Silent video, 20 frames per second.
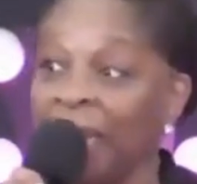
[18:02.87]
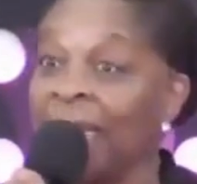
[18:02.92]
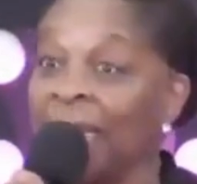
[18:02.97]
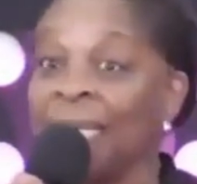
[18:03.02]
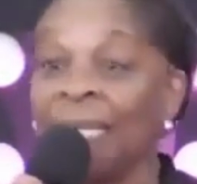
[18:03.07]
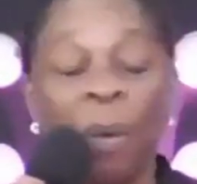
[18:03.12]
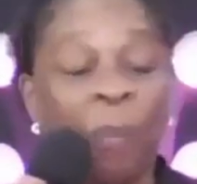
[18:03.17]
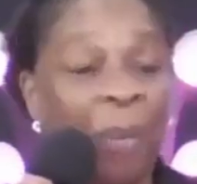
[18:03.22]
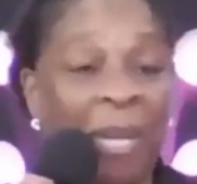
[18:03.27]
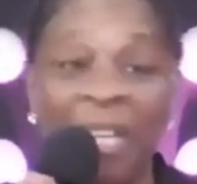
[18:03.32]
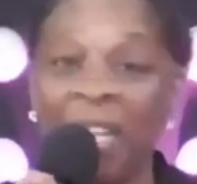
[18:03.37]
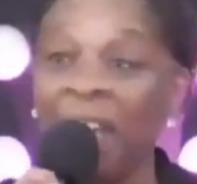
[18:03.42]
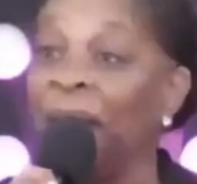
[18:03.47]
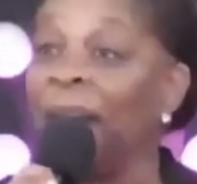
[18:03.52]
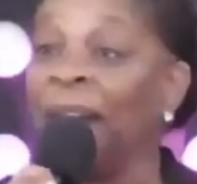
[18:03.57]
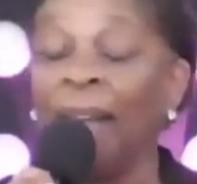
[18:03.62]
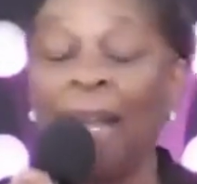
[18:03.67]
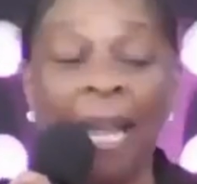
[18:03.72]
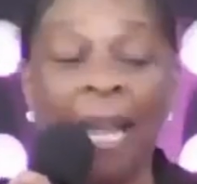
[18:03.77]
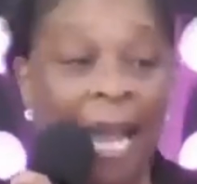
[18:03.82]
that we
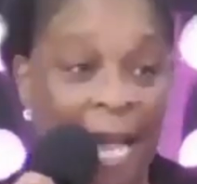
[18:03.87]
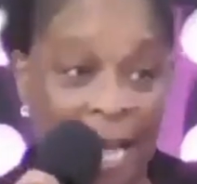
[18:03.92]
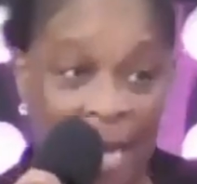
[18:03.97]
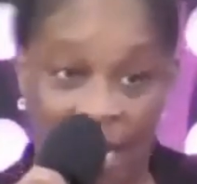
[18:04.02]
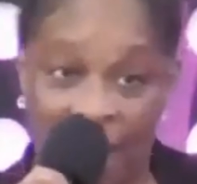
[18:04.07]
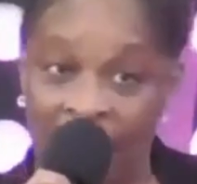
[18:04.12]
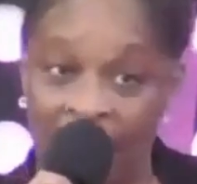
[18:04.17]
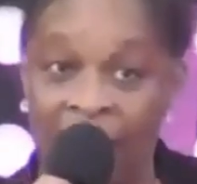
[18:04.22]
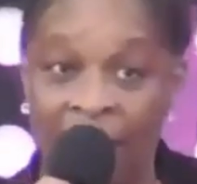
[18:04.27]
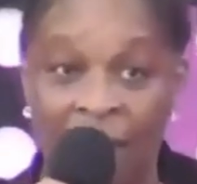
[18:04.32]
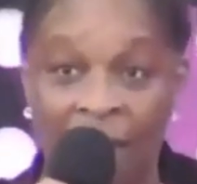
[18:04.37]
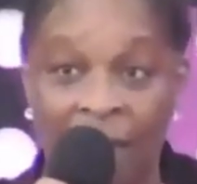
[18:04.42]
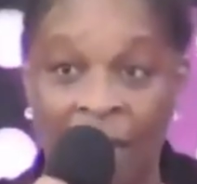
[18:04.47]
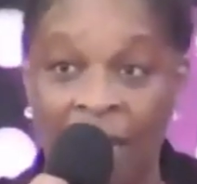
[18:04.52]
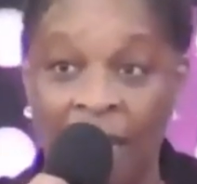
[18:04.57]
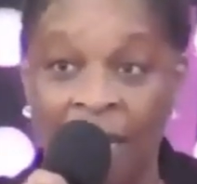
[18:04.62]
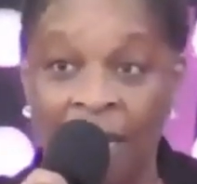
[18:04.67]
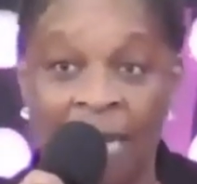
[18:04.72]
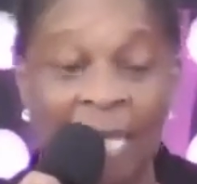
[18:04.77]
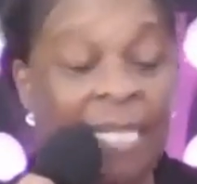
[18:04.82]
don't like.
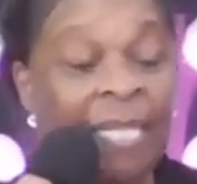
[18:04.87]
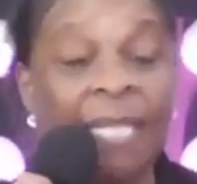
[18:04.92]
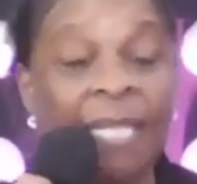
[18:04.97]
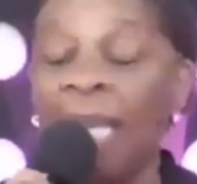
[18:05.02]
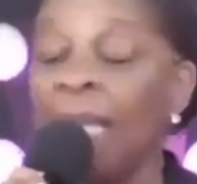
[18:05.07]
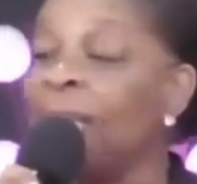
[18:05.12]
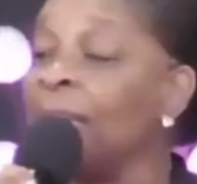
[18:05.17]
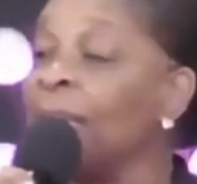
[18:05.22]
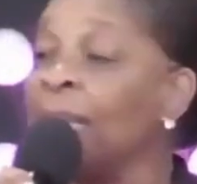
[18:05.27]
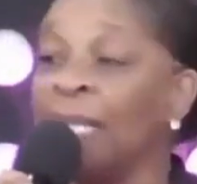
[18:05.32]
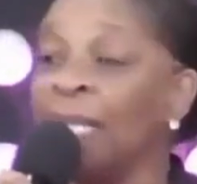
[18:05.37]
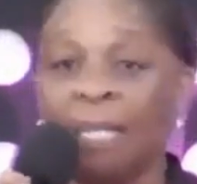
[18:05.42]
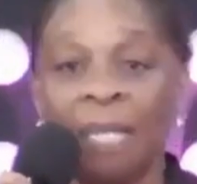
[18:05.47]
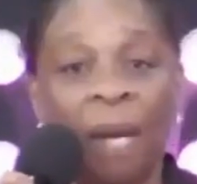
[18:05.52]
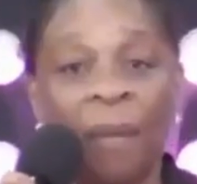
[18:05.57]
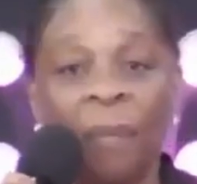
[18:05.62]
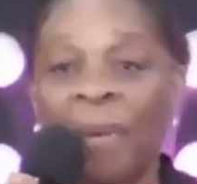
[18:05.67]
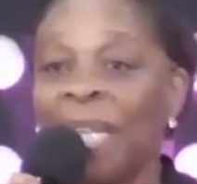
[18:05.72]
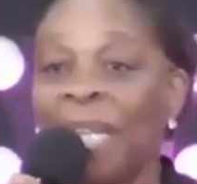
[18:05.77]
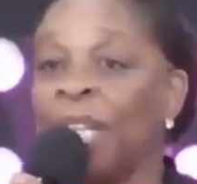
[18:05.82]
They say things
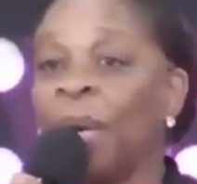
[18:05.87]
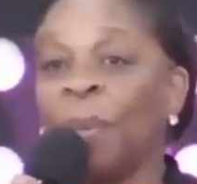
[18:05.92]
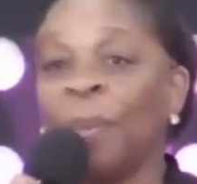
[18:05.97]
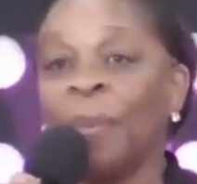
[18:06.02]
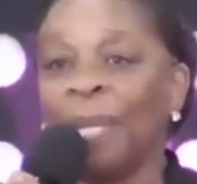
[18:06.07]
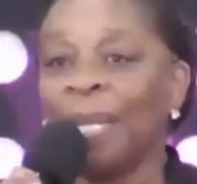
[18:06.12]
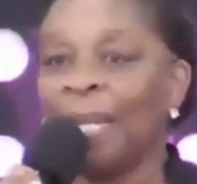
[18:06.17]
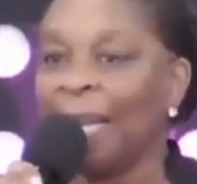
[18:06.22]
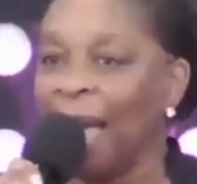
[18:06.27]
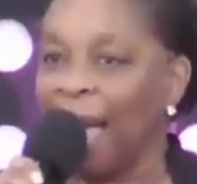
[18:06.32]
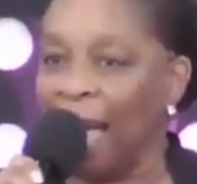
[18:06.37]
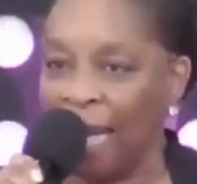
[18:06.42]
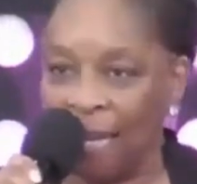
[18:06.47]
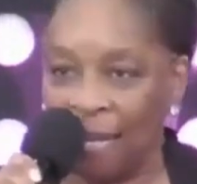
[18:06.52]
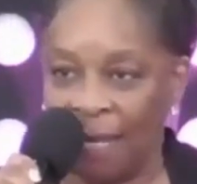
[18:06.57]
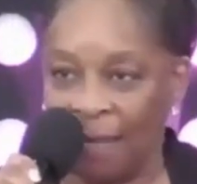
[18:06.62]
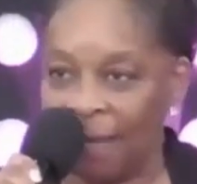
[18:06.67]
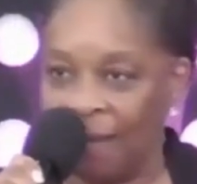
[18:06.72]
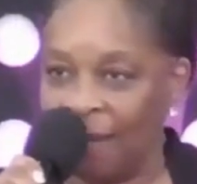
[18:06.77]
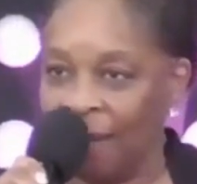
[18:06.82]
that we don't
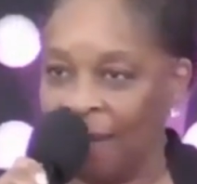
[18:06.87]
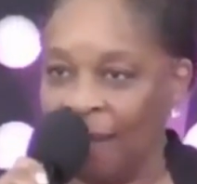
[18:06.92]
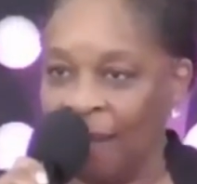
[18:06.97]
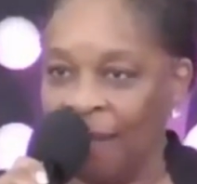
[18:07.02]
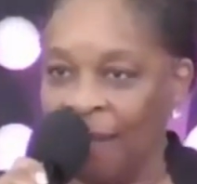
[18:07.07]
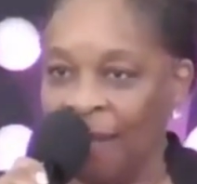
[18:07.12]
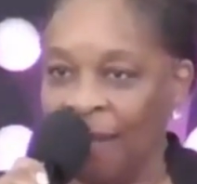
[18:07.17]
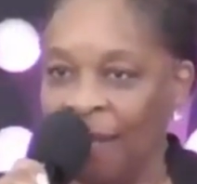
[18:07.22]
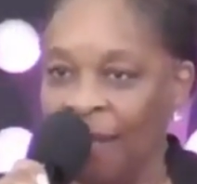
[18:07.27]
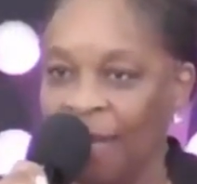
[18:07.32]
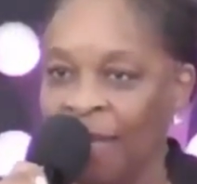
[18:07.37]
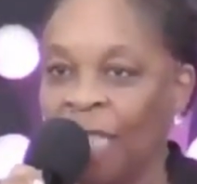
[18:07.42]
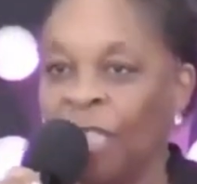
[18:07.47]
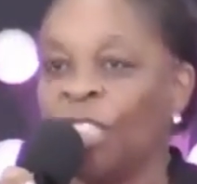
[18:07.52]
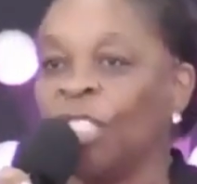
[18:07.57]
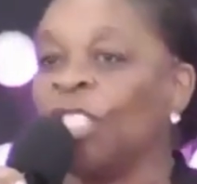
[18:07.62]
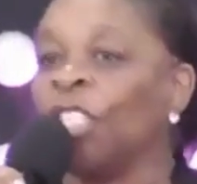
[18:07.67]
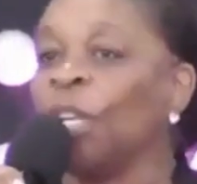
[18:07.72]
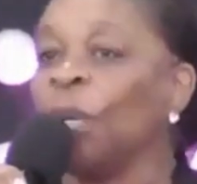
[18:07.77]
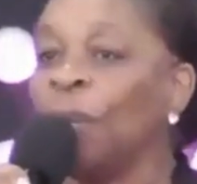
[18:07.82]
like. They
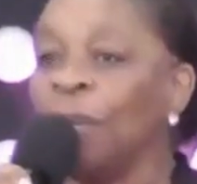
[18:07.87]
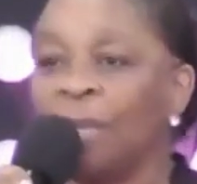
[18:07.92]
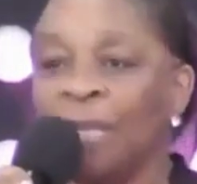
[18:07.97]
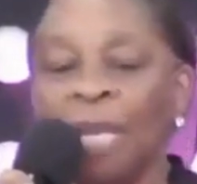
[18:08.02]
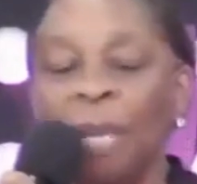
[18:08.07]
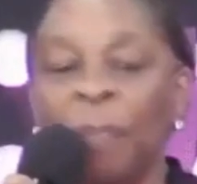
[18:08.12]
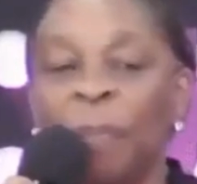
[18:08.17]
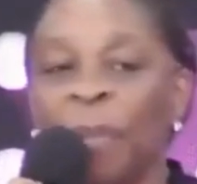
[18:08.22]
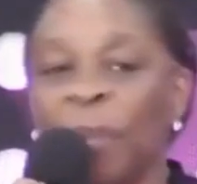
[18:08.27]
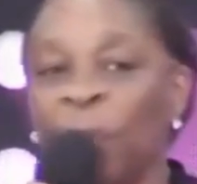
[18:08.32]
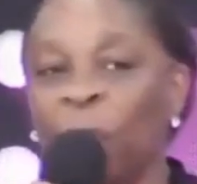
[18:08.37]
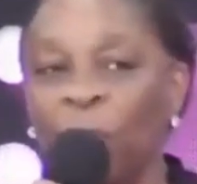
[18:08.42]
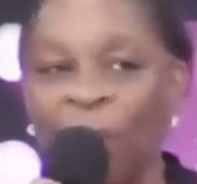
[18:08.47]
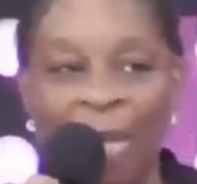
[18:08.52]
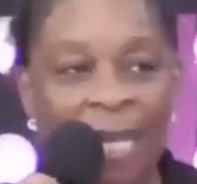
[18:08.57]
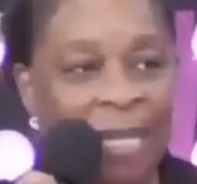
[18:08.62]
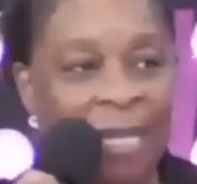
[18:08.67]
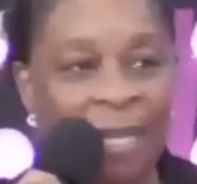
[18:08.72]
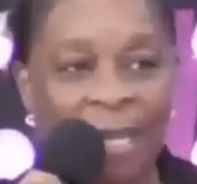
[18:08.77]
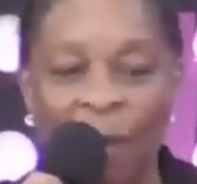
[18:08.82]
show us up in
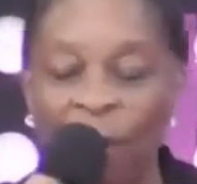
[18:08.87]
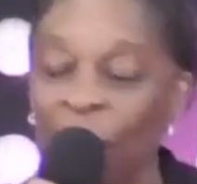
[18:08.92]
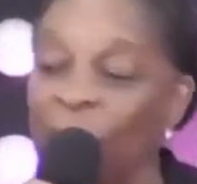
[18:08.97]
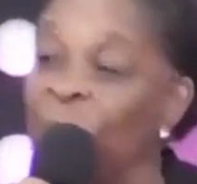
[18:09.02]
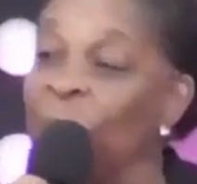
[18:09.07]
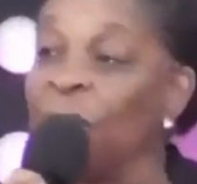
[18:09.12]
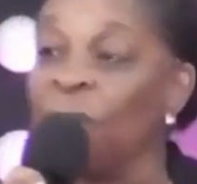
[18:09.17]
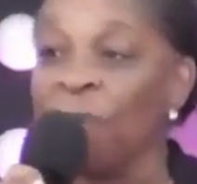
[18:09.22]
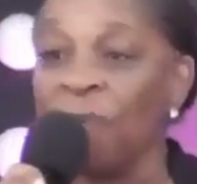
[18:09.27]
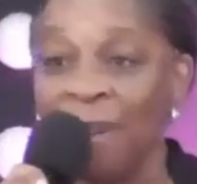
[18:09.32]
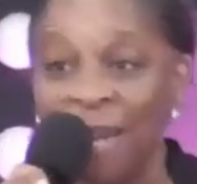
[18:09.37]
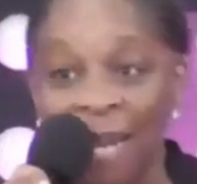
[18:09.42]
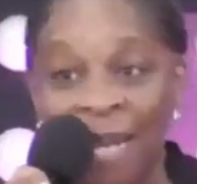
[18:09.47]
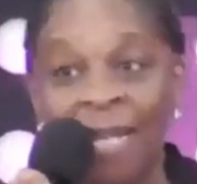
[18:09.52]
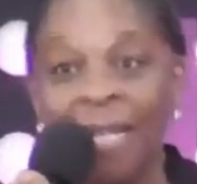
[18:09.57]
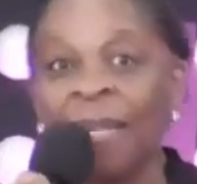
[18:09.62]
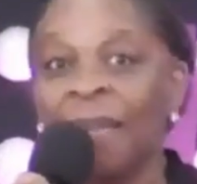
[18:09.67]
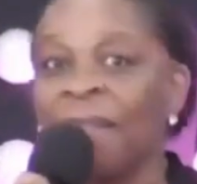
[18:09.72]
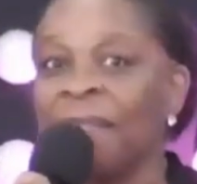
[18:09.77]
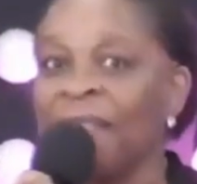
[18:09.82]
ways that we
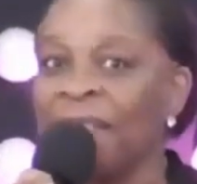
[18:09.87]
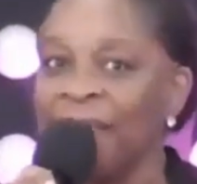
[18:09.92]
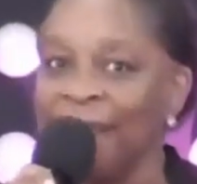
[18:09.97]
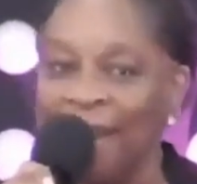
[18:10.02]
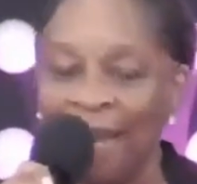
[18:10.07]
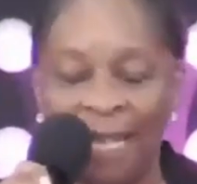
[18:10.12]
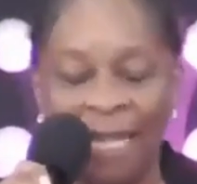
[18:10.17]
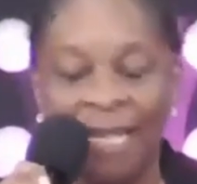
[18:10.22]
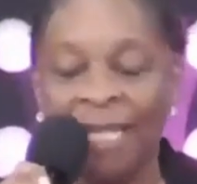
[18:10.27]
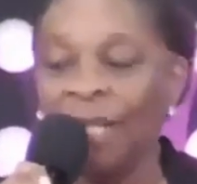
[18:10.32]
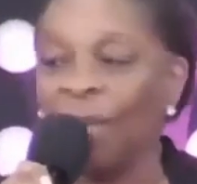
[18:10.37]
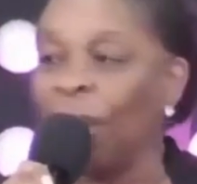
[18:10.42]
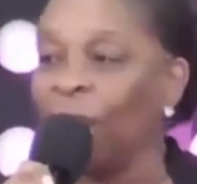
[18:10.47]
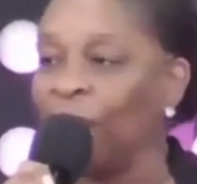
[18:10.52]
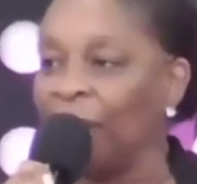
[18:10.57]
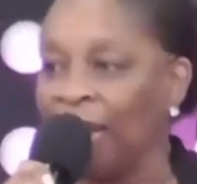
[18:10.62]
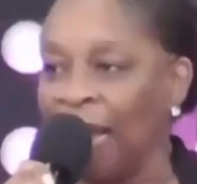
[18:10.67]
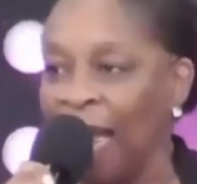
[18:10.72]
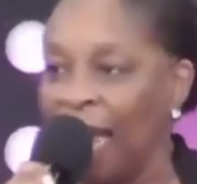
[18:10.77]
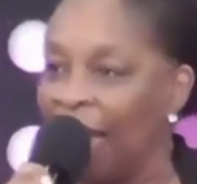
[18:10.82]
really, really
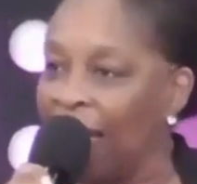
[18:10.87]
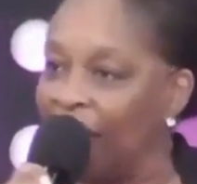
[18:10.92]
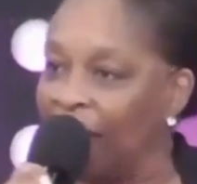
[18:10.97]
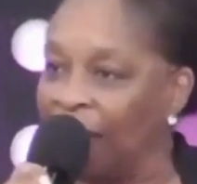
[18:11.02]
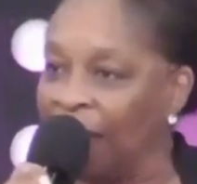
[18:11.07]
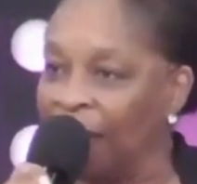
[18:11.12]
don't like.